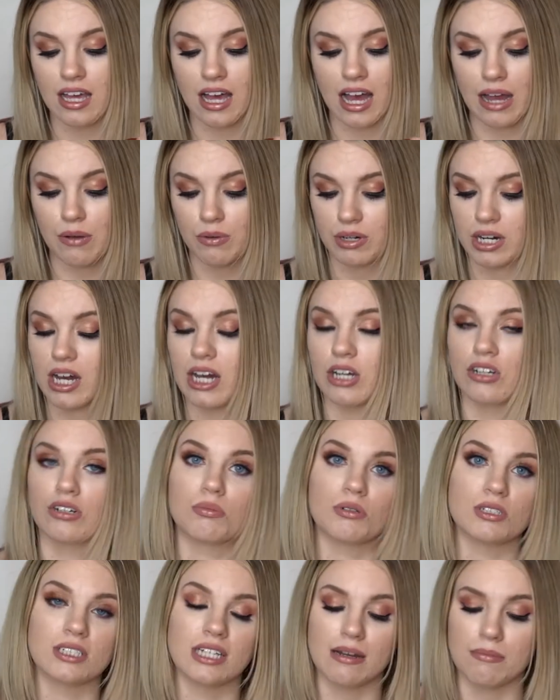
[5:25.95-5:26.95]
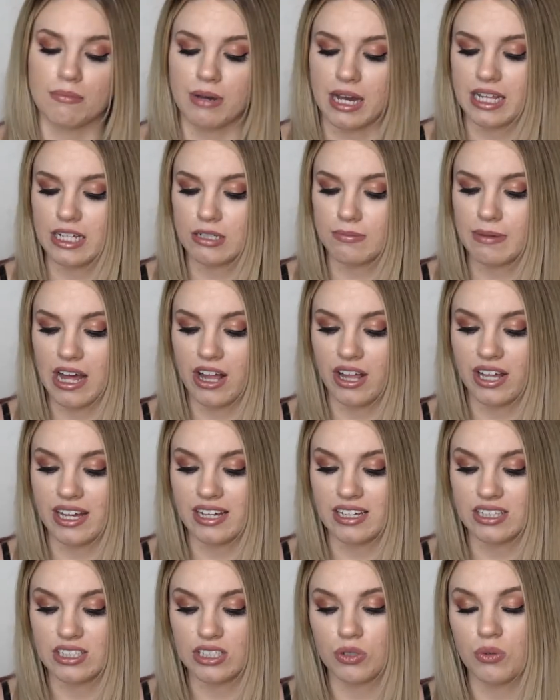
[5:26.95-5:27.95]
I would 100% buy this
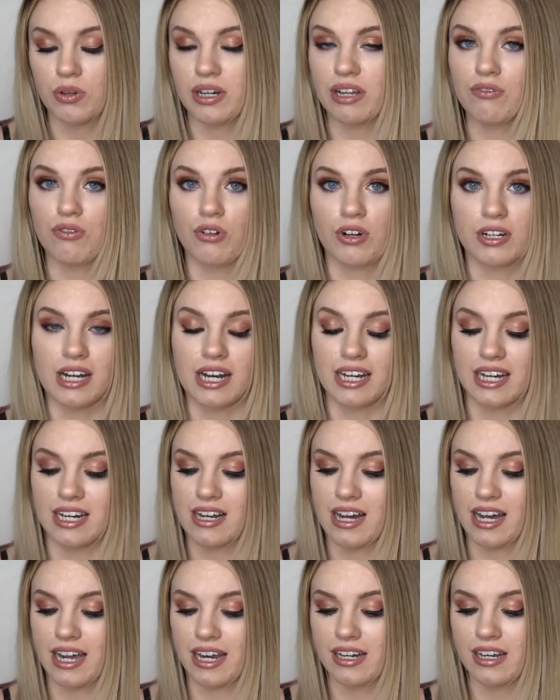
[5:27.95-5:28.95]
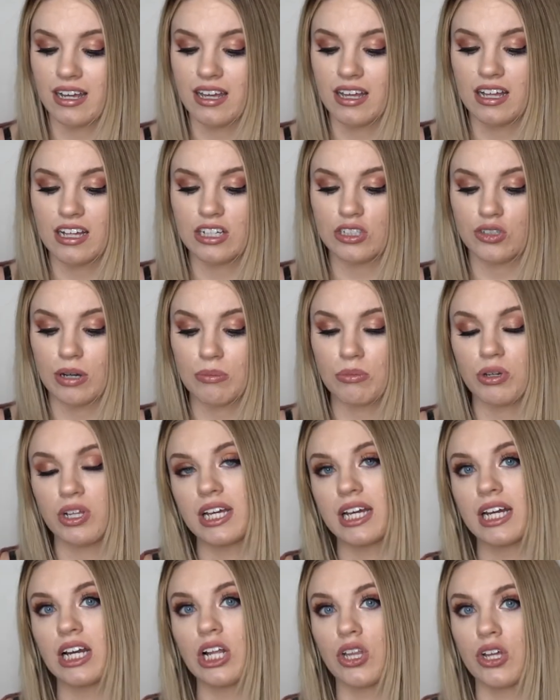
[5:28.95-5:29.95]
palette. It's $24.99. So I'm
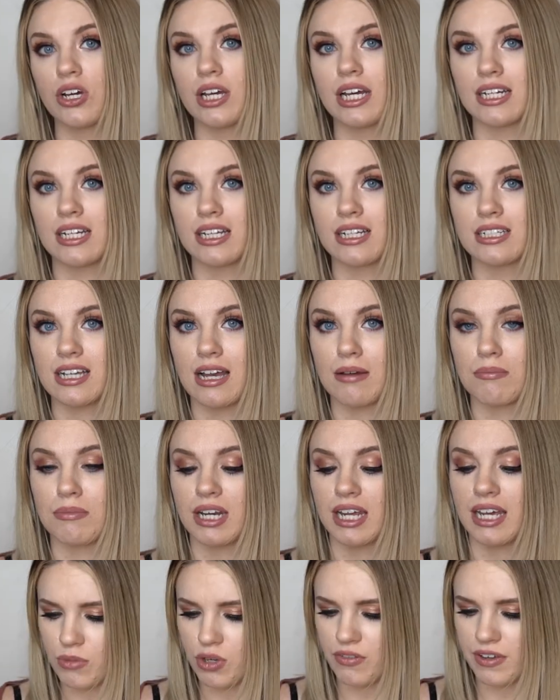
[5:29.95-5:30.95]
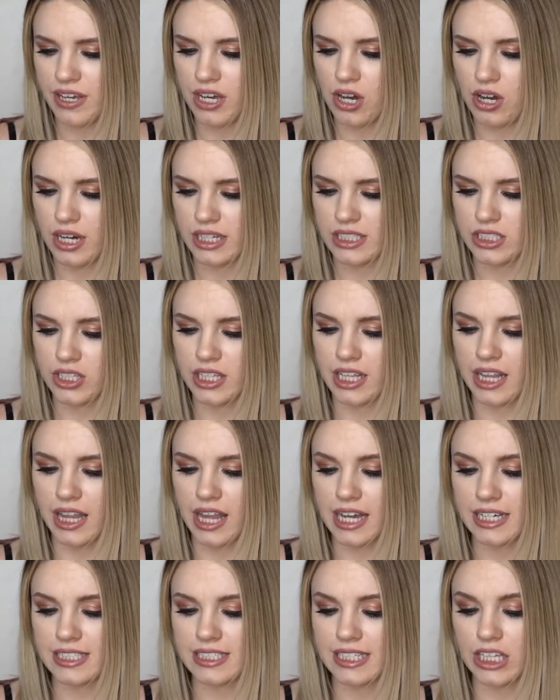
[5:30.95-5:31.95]
really going to look into this company. Moving on, so the
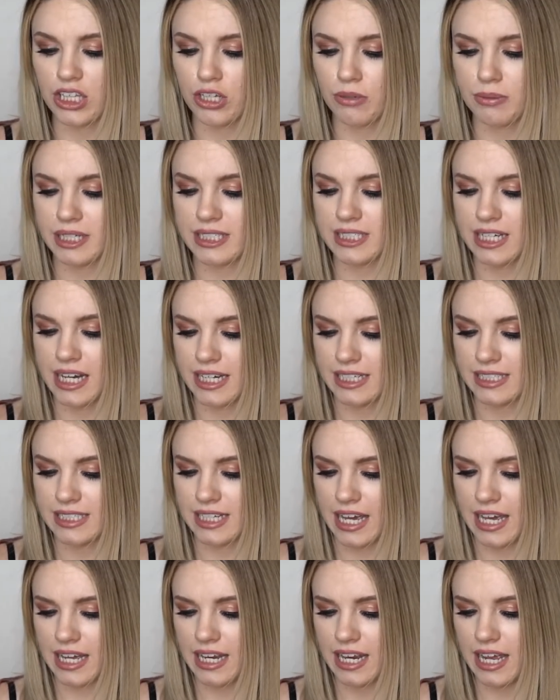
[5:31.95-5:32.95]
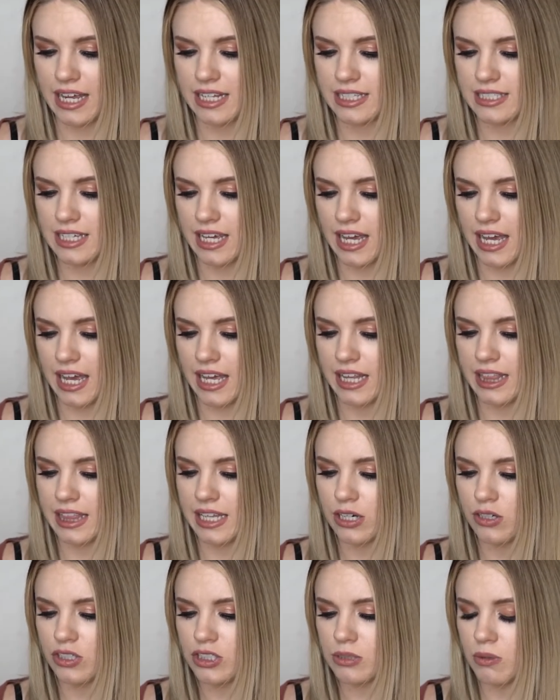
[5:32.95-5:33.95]
Luxie Luminous Eye Set. It's a
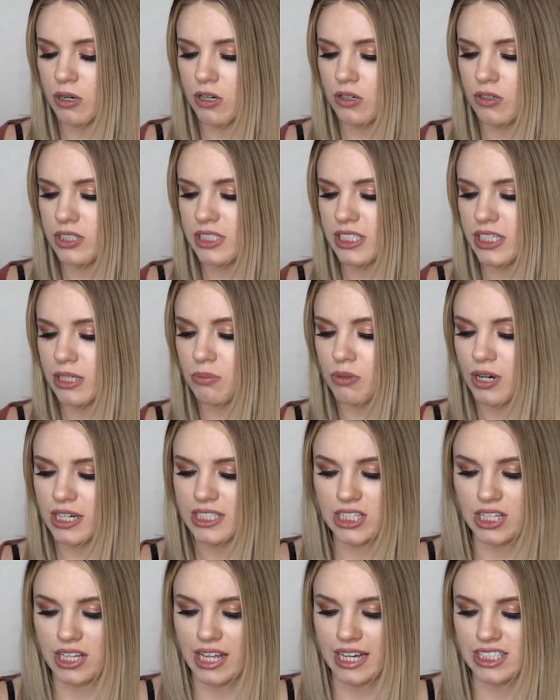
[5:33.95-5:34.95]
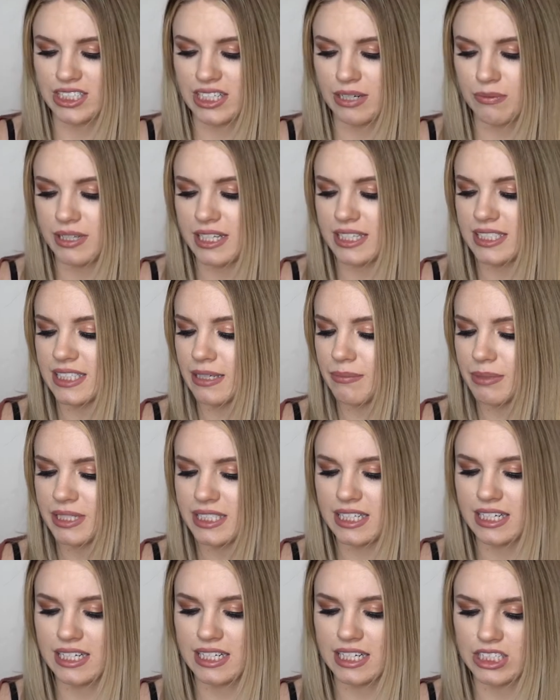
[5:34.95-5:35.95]
little sparkle to your brush collection with this
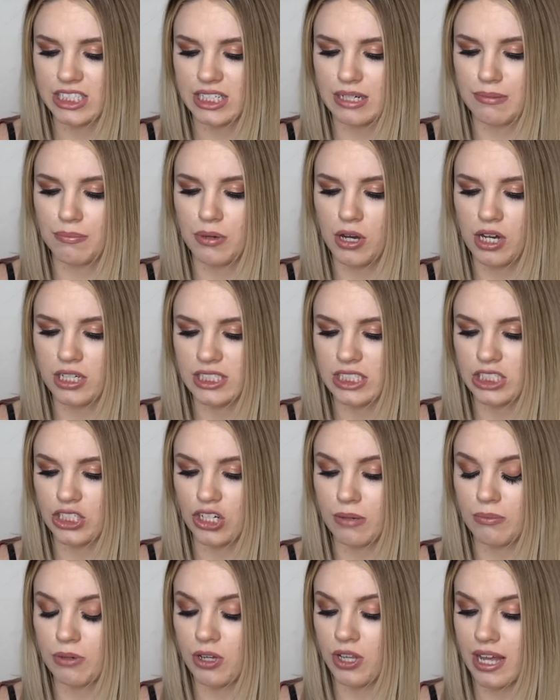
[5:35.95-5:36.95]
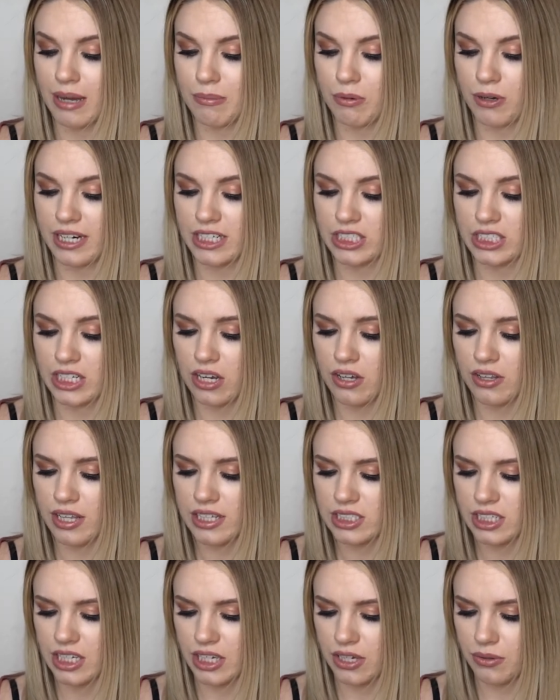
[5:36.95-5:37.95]
limited edition BoxyCharm collaboration. Oh,
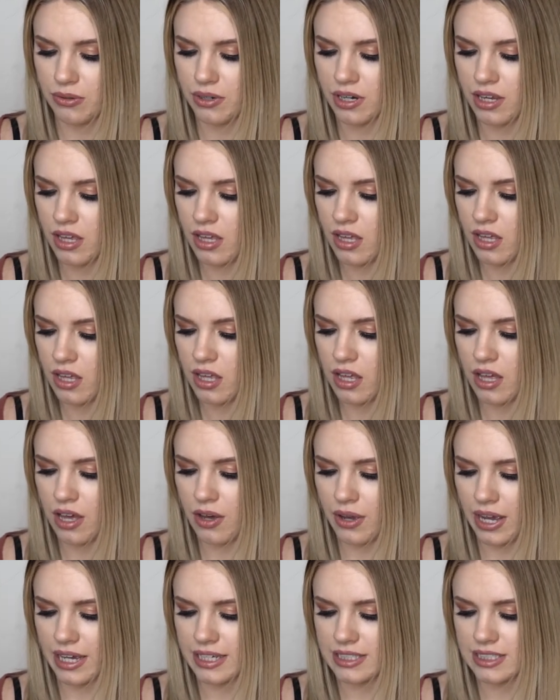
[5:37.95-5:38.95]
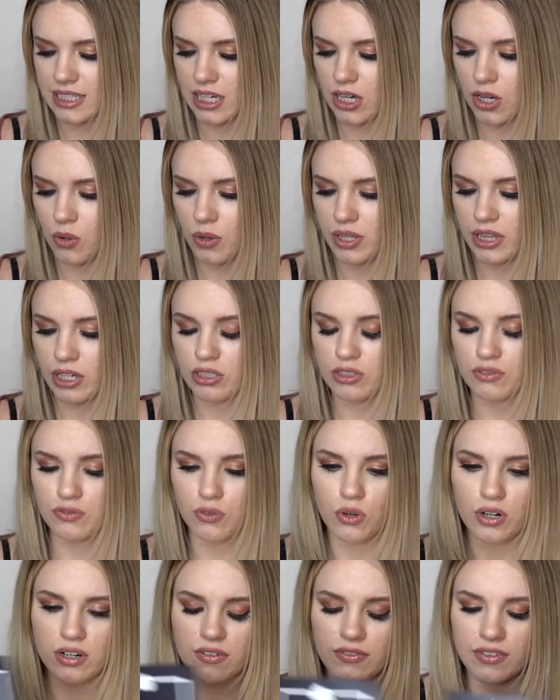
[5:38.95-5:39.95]
that's cute. Okay, so there's
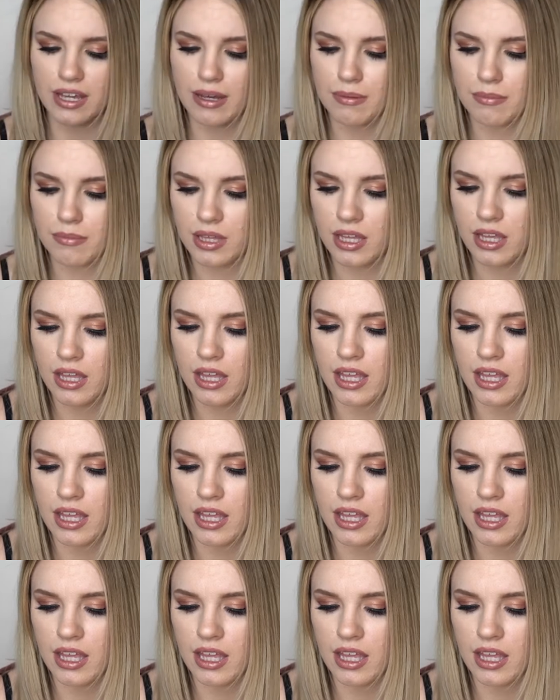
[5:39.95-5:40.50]
4 of them.